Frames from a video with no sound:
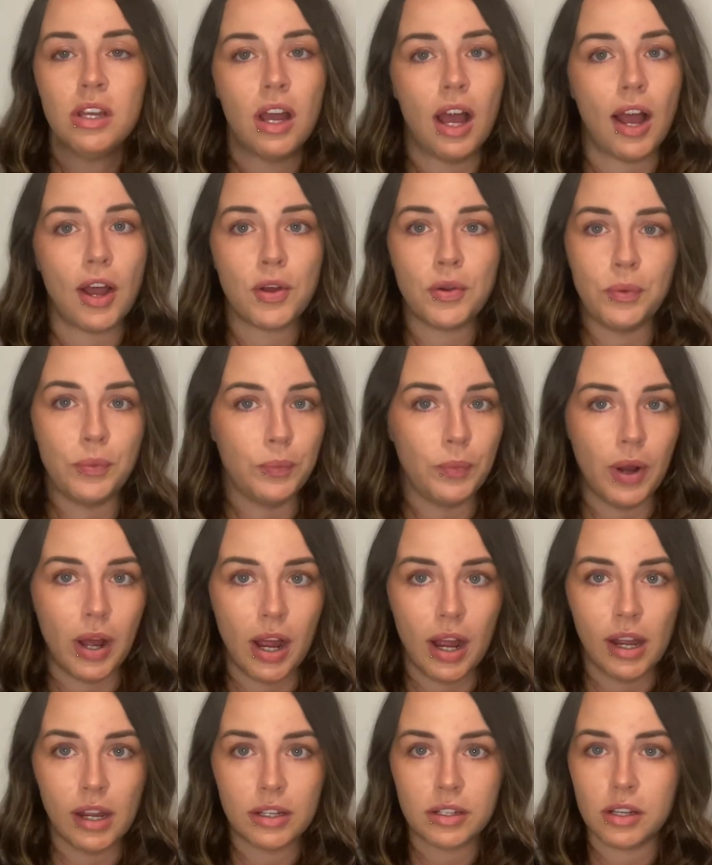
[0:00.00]
I couldn't
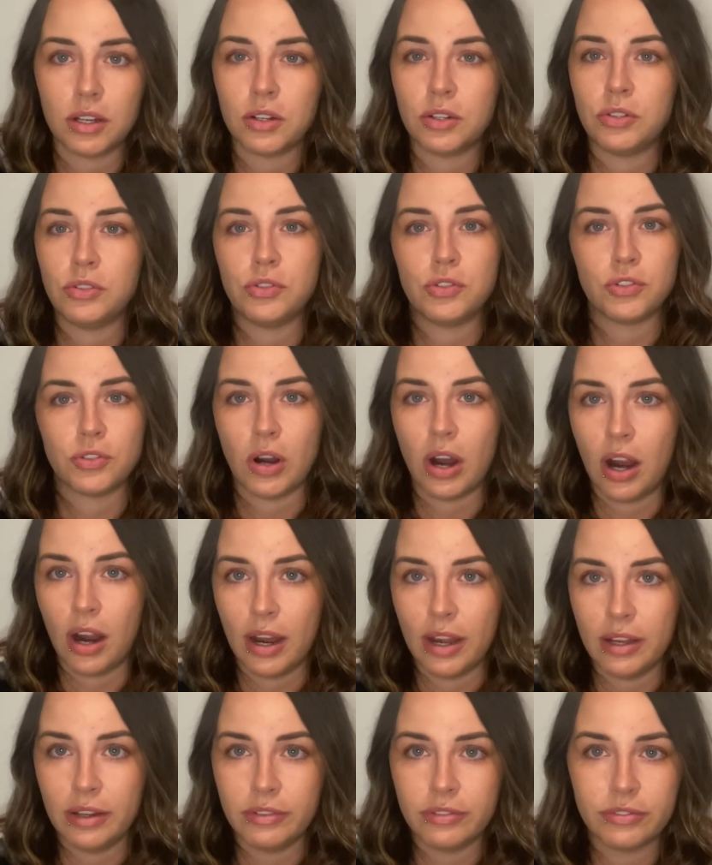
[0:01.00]
work, I couldn't
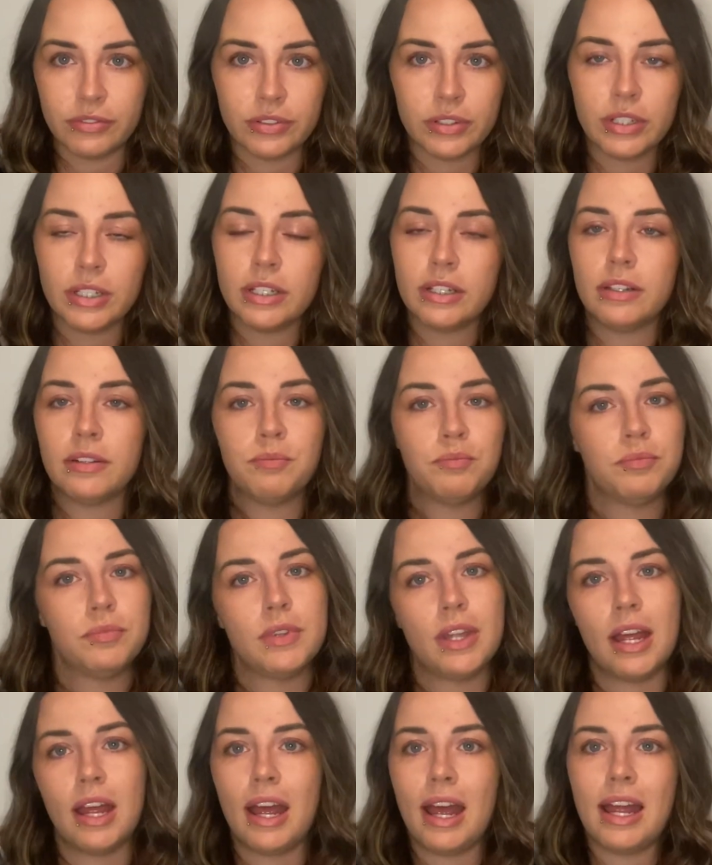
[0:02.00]
drive.
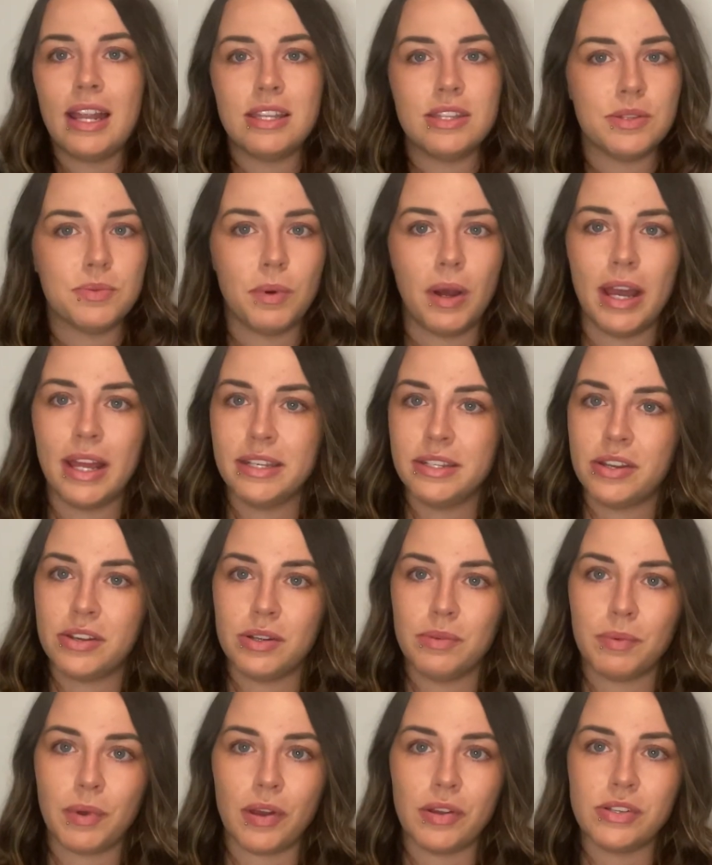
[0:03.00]
Hence why I ended
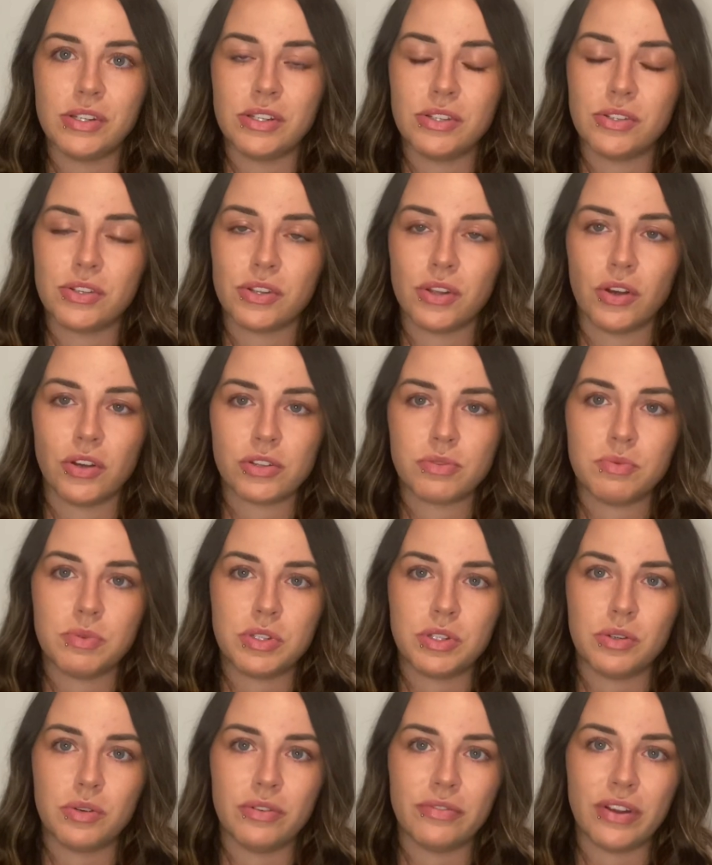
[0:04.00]
up going into the
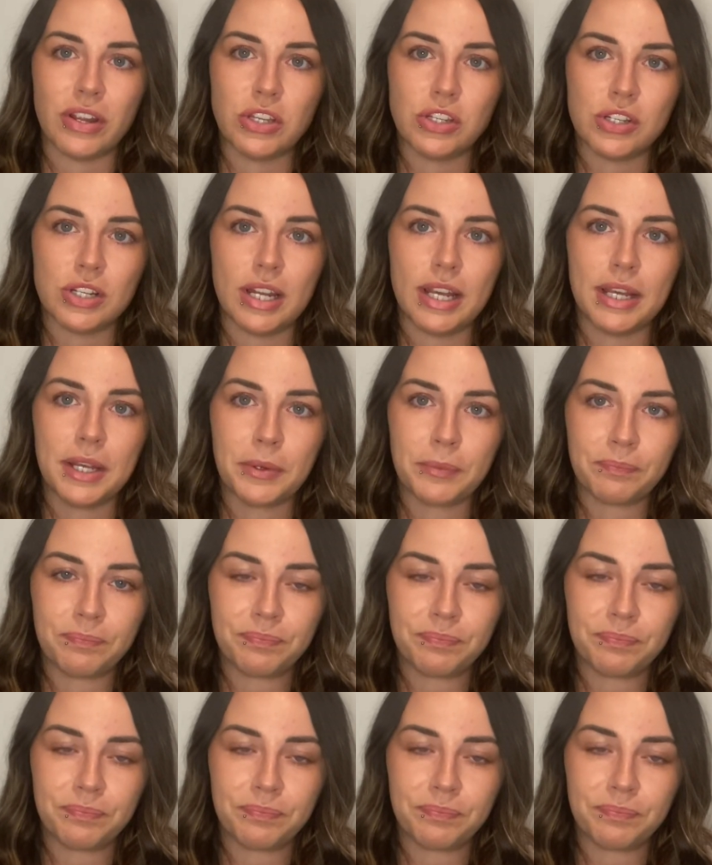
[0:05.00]
hospital eventually.